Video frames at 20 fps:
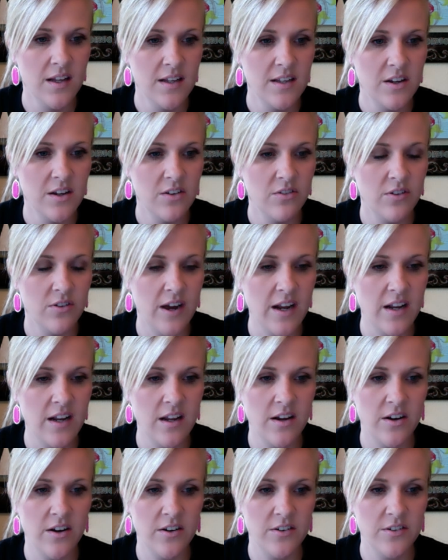right
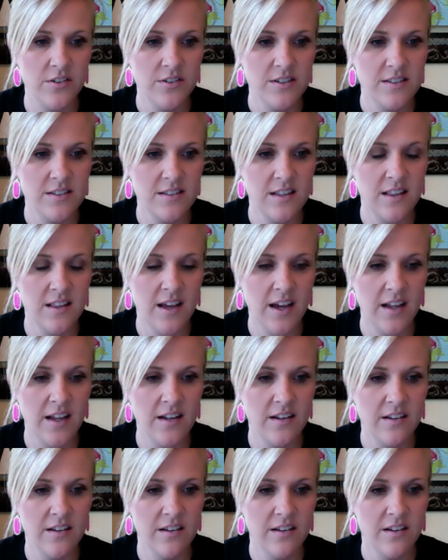here. See
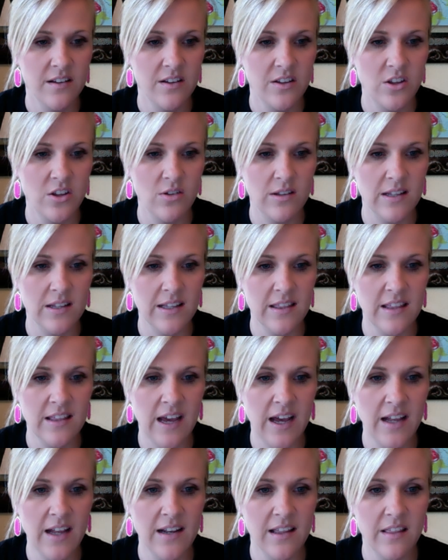that? You click
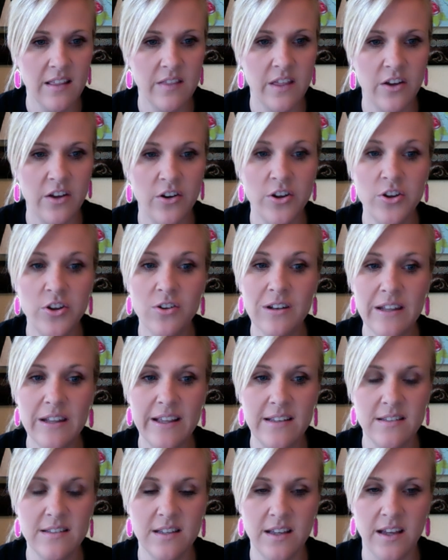that, there are your
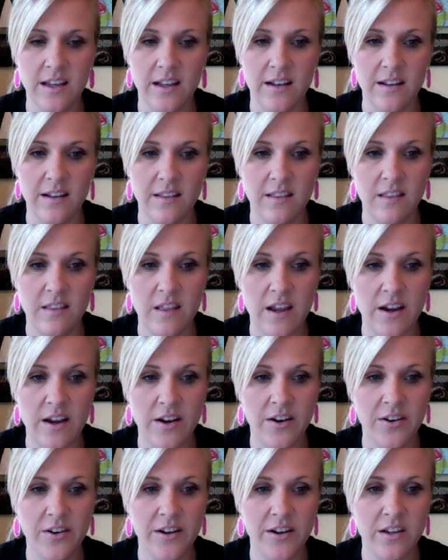links again.
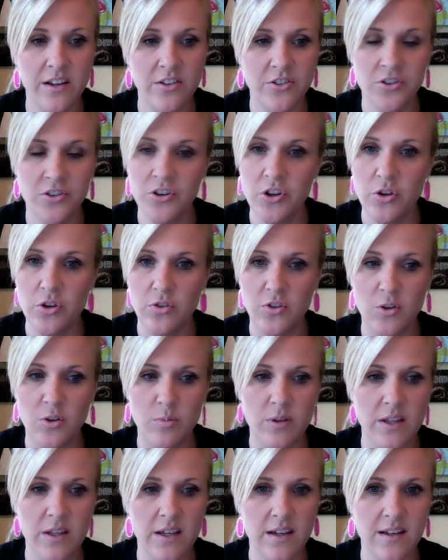There is your YouTube
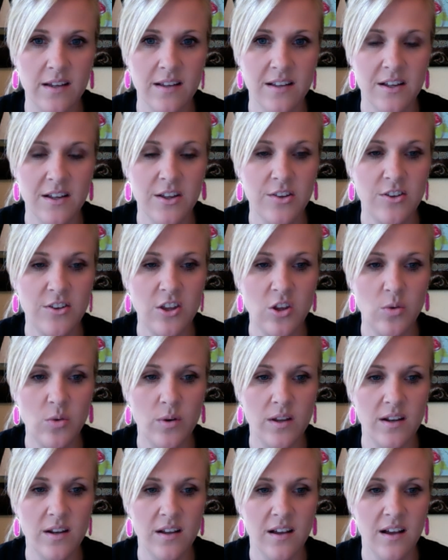link. So you
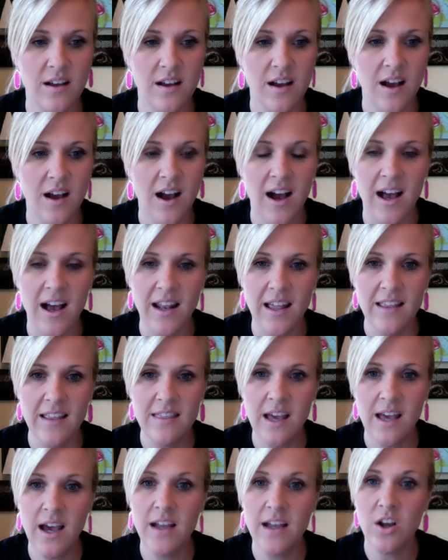would highlight
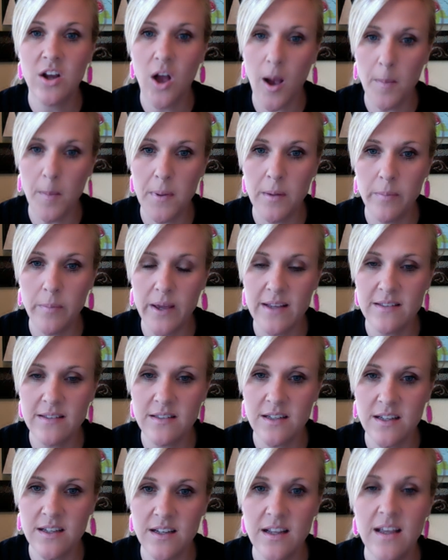that, copy and paste
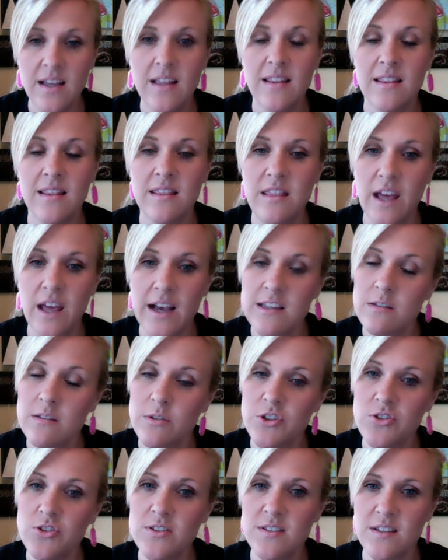it. That's
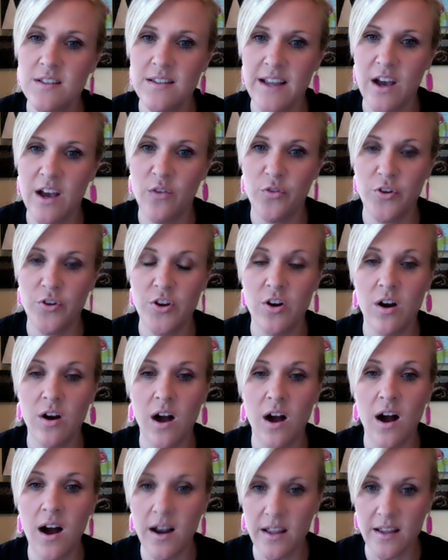what you send out for your
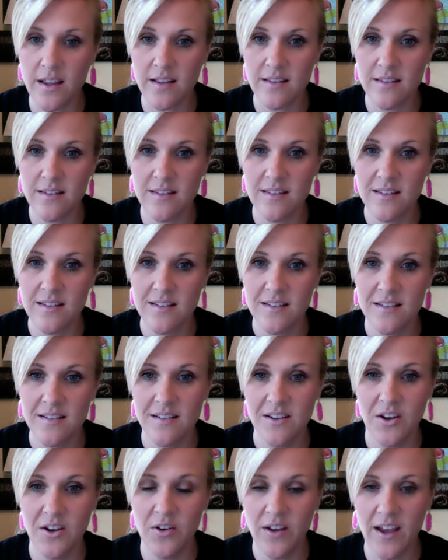audience.
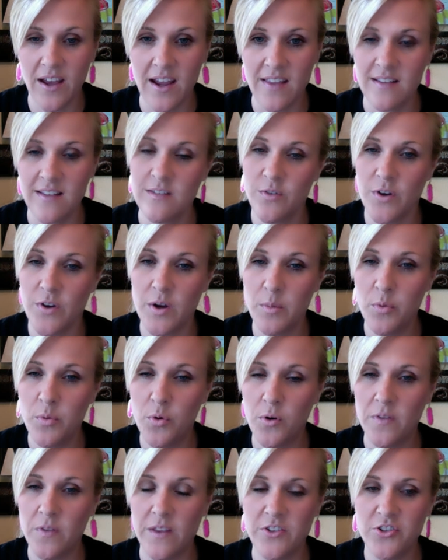Okay, that's very
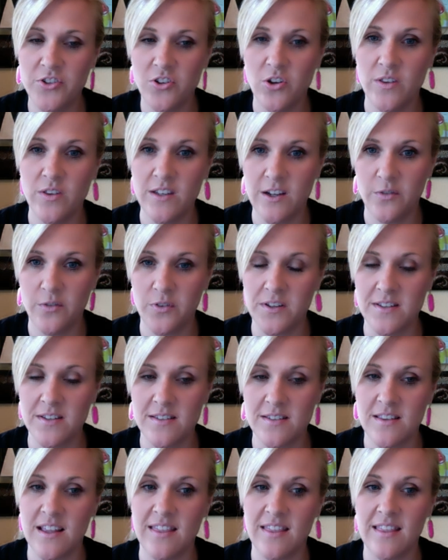important that you know the difference,
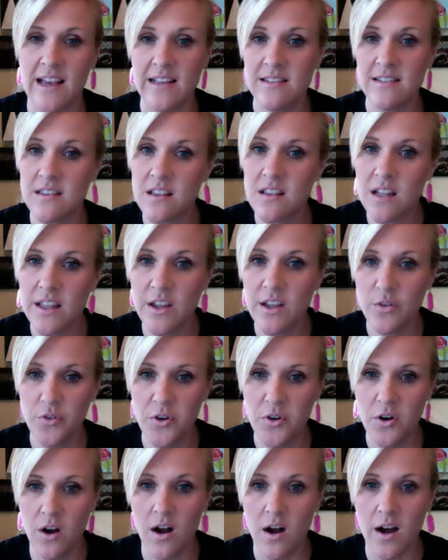that that's the link for
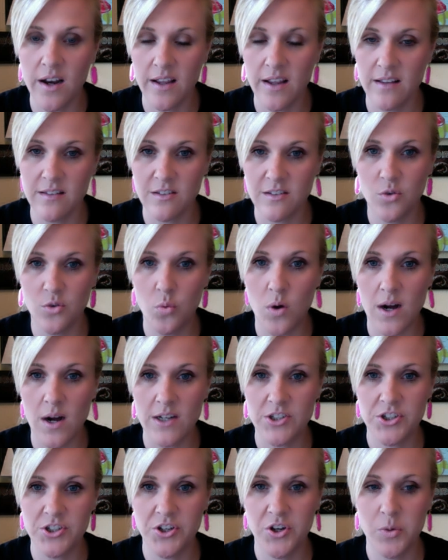your audience to
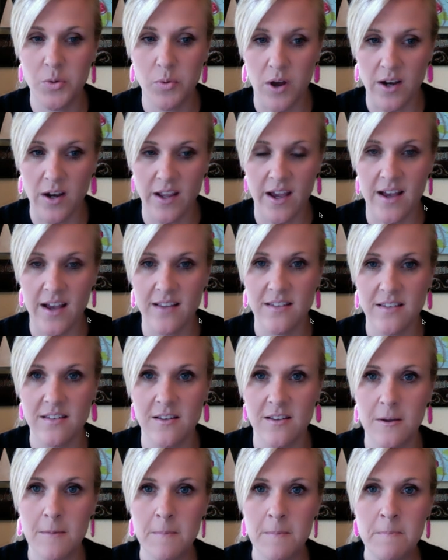watch your broadcast.
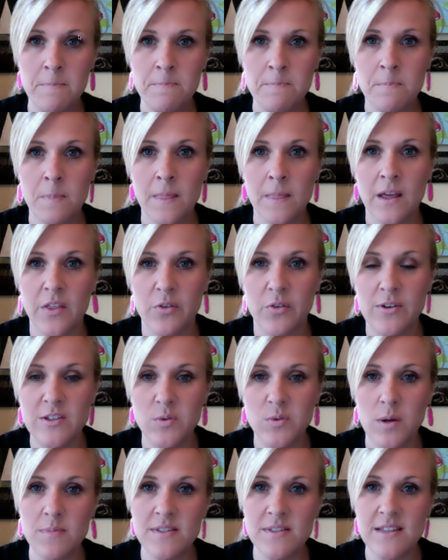The reason why
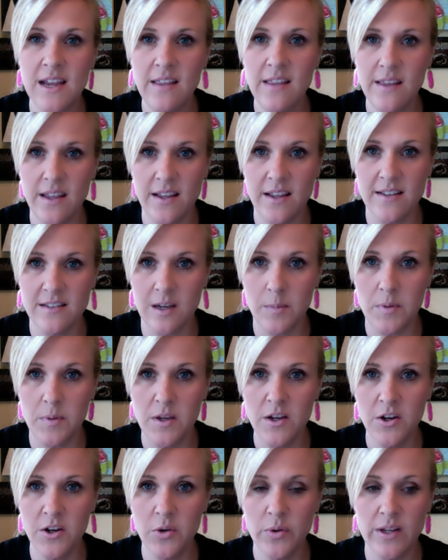I'm saying that is up
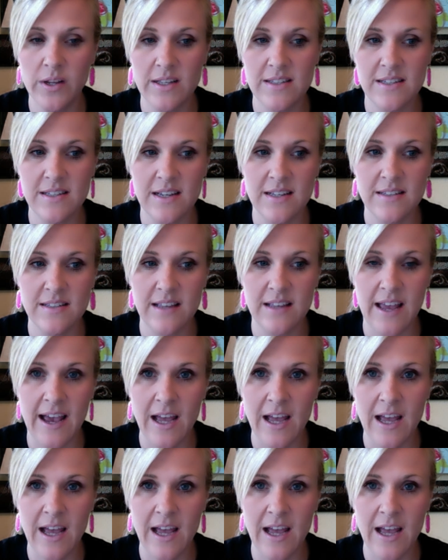here when it says add